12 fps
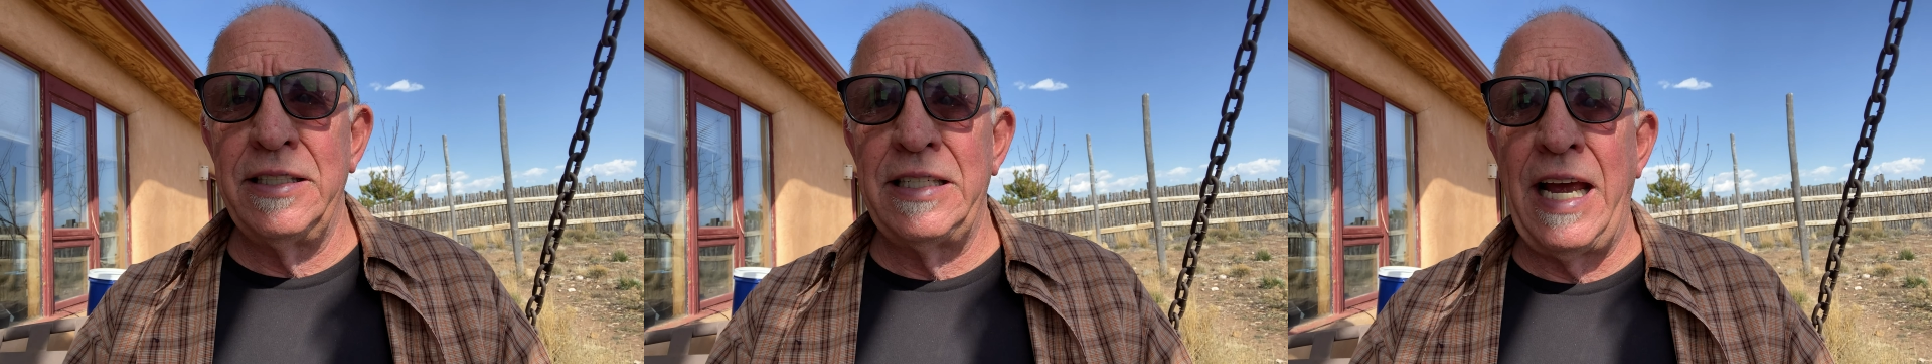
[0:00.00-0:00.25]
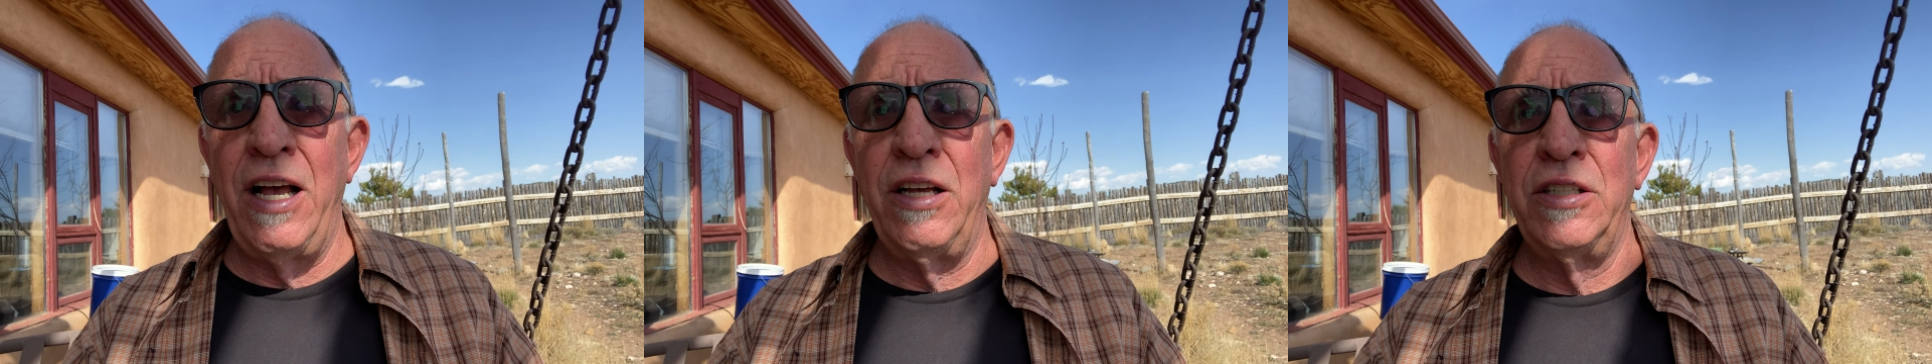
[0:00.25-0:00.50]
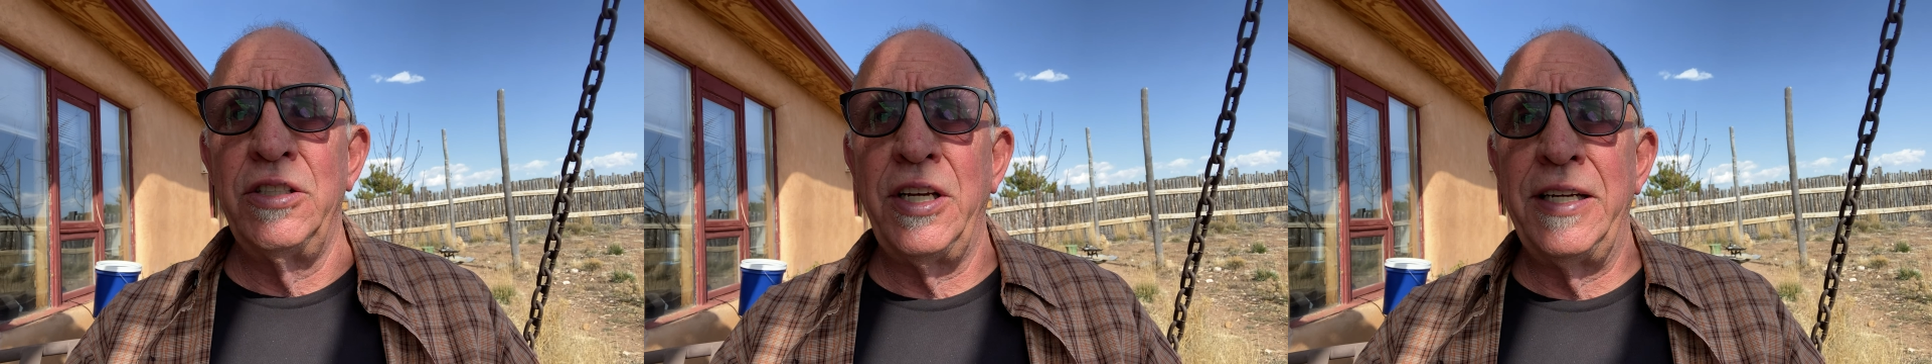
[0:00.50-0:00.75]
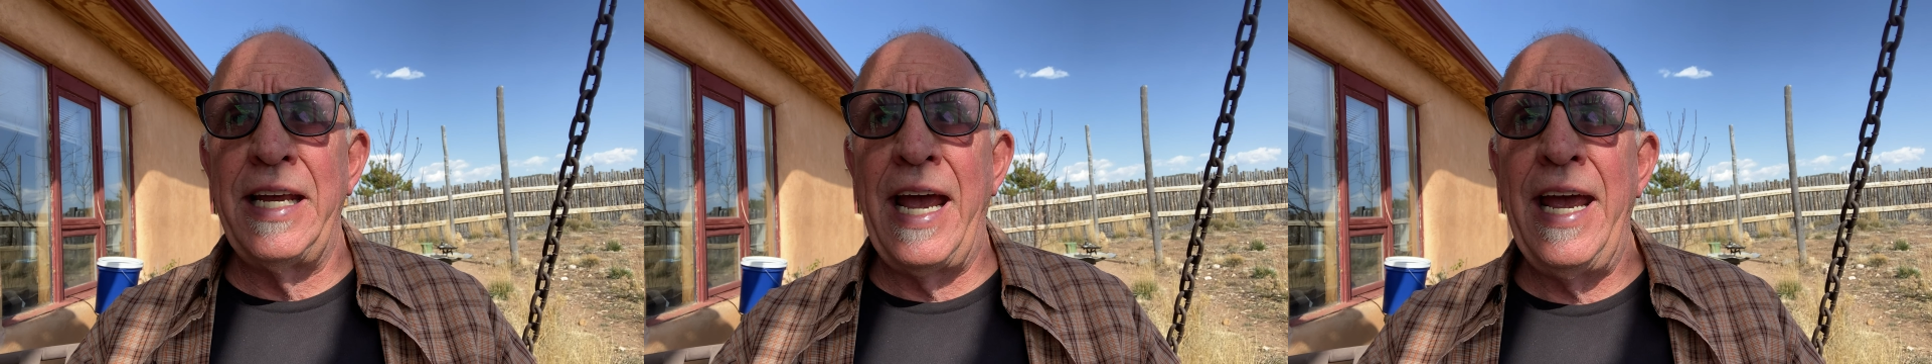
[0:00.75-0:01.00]
gallons a
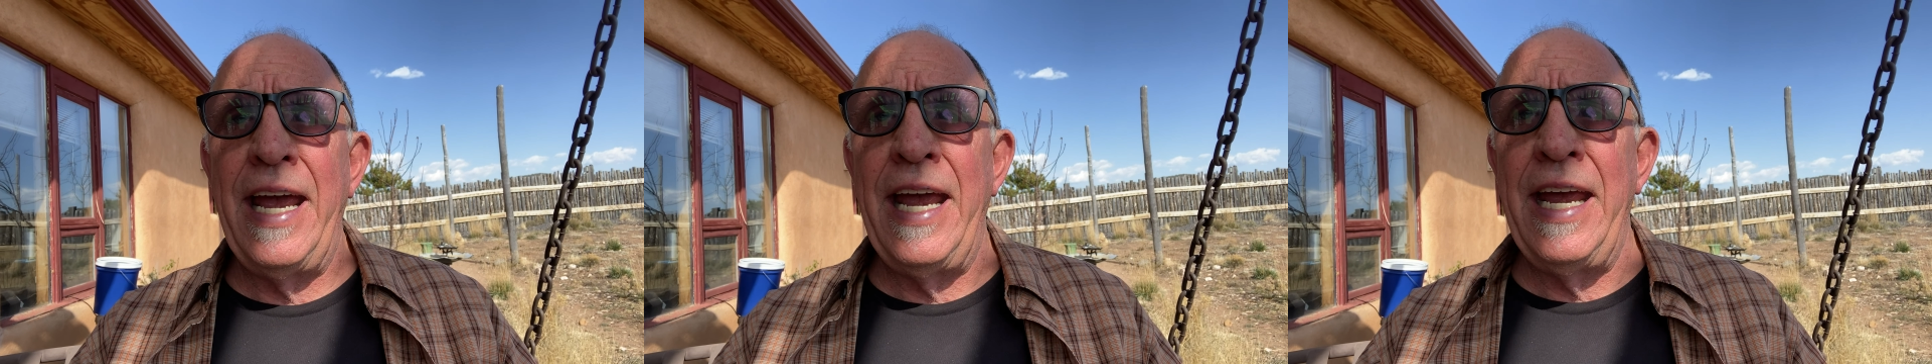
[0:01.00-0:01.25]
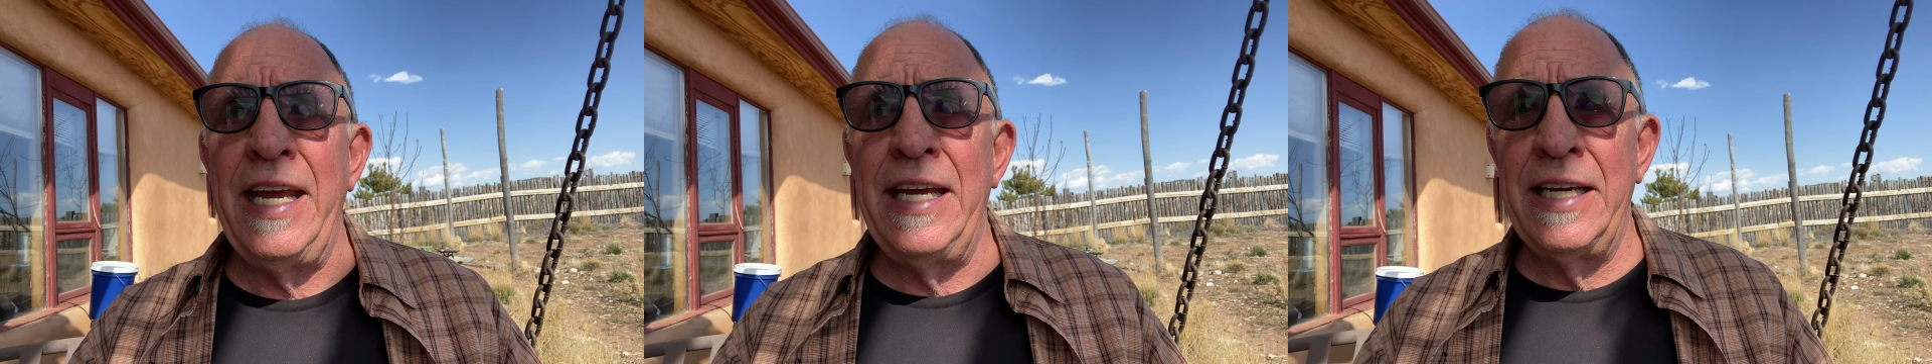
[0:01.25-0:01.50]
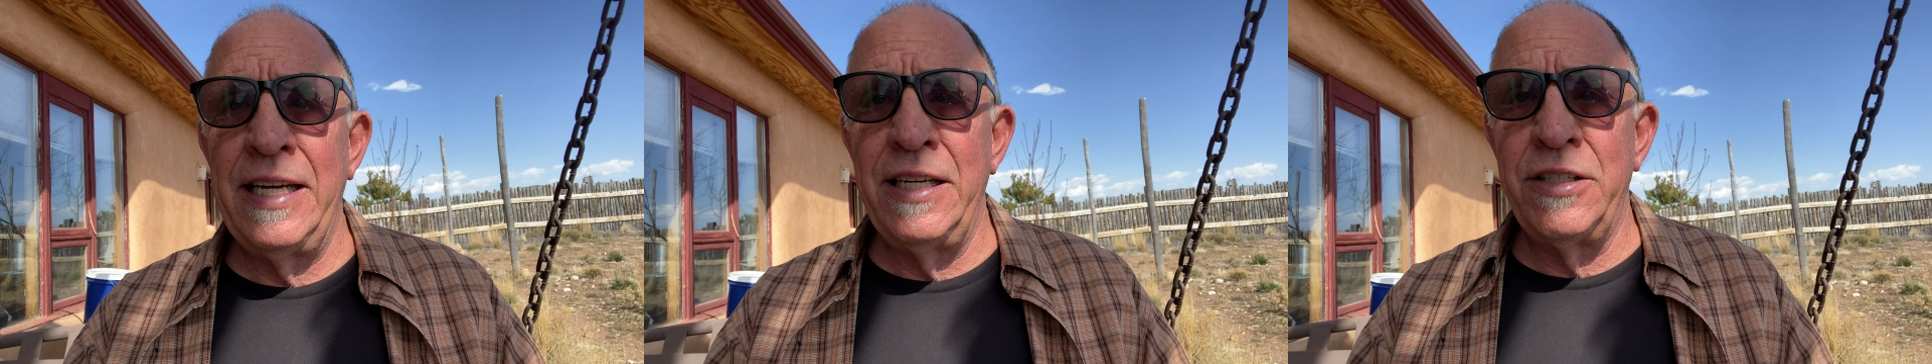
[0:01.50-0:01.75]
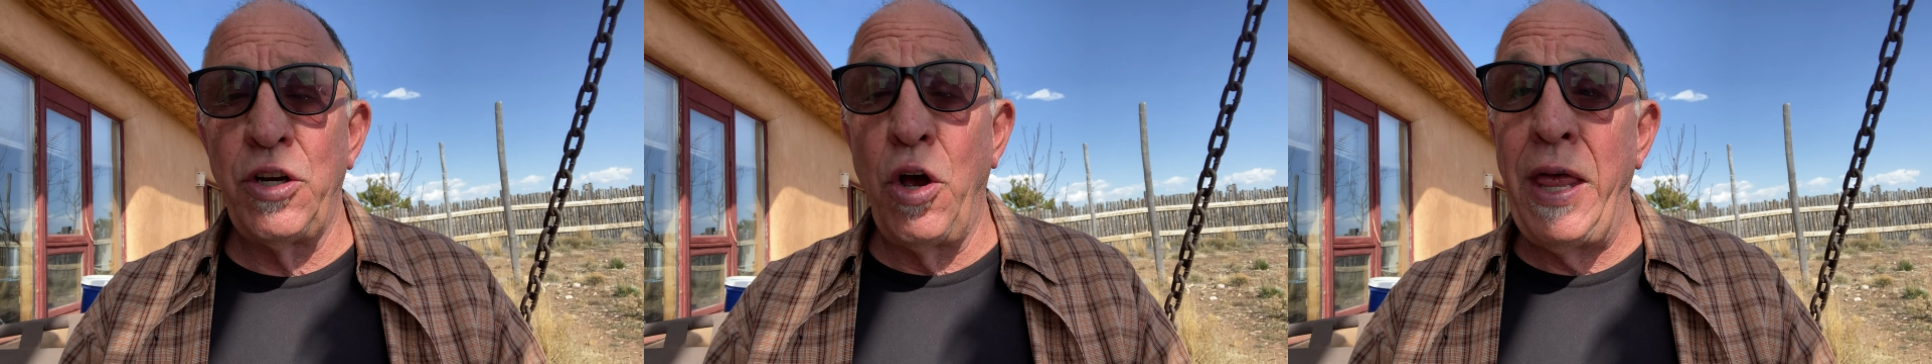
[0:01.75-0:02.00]
day,
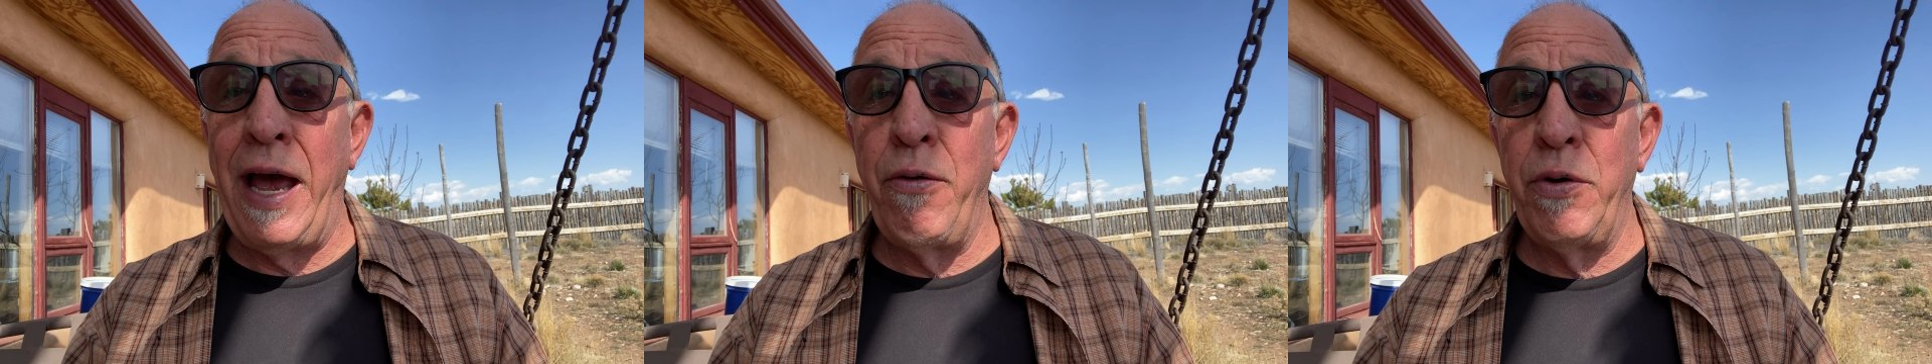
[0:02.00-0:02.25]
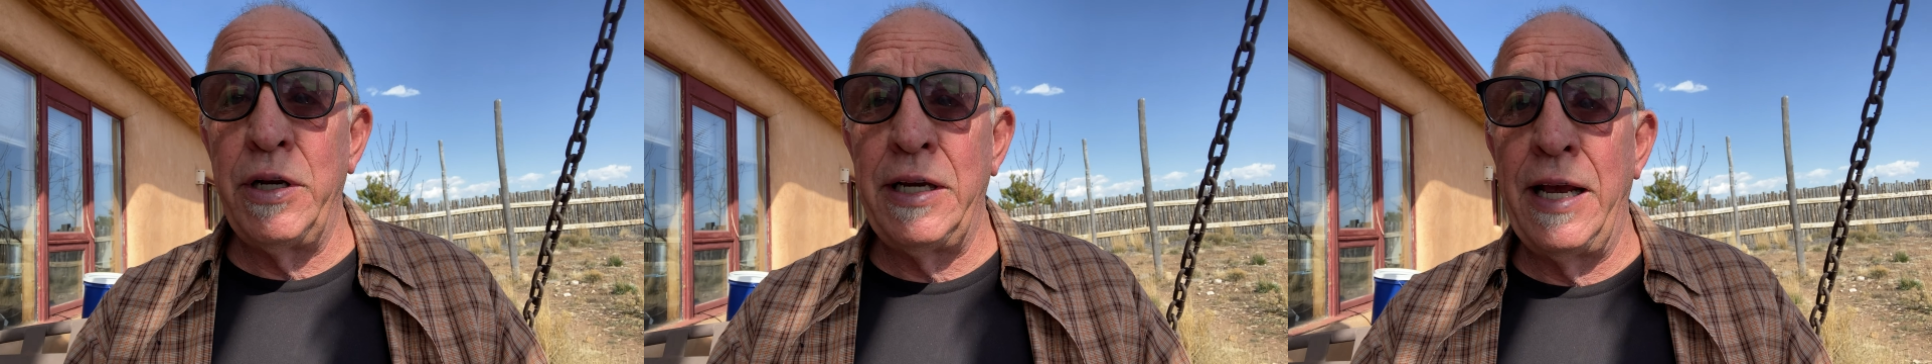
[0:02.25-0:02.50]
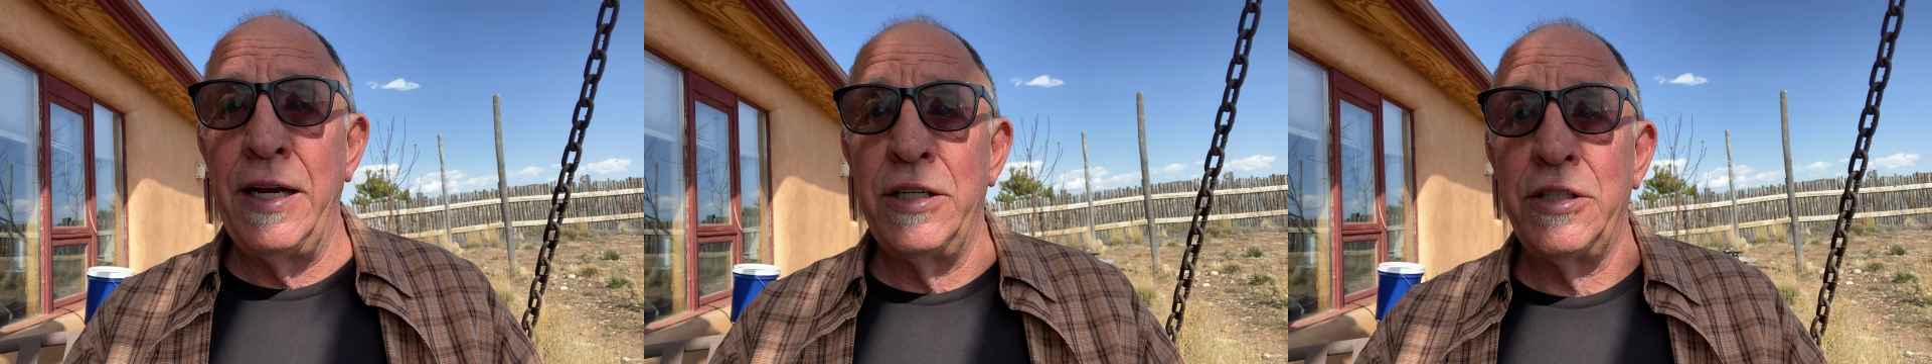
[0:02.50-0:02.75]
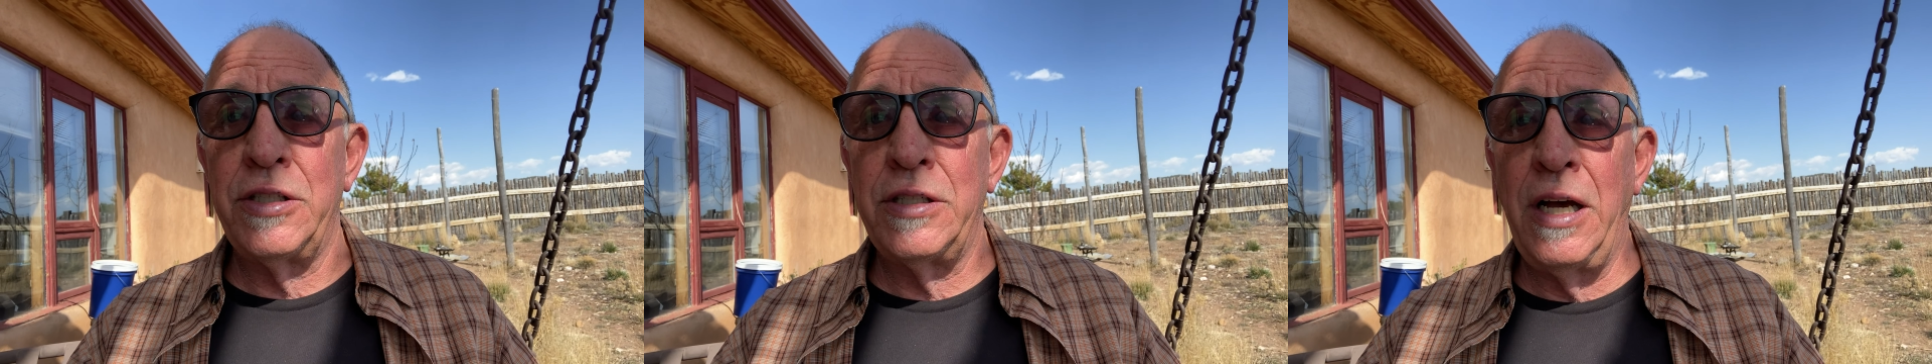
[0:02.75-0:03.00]
so that would get
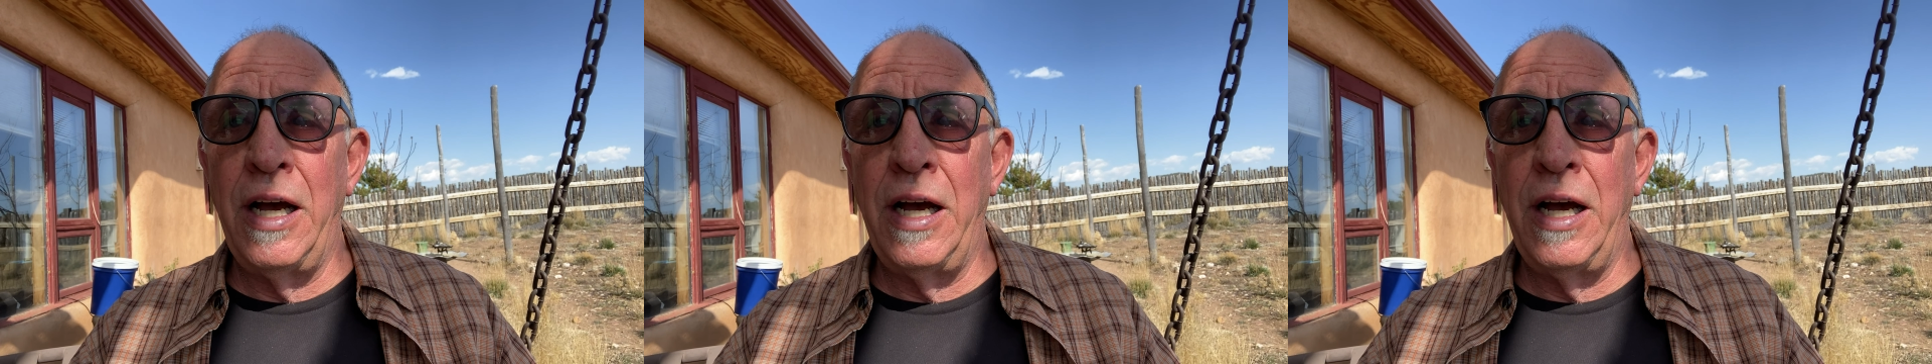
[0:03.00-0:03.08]
us